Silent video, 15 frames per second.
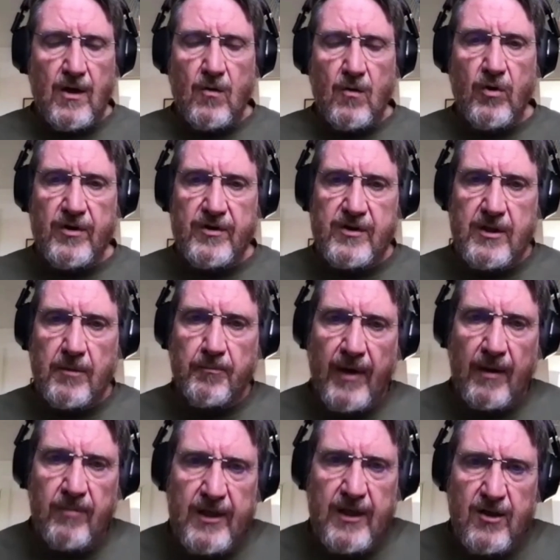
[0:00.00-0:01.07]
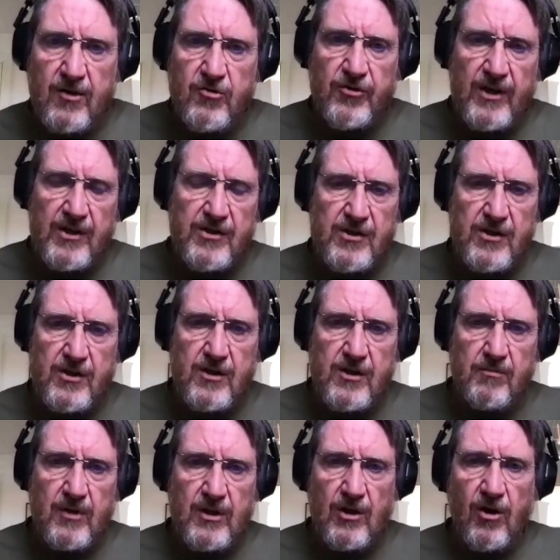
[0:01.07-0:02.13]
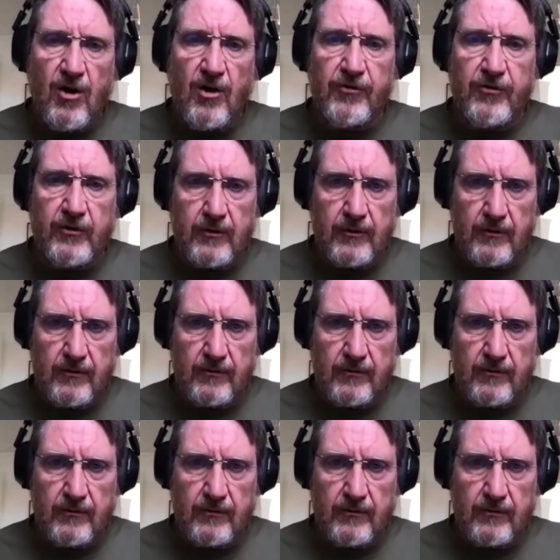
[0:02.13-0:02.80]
was the public address system in the hostel.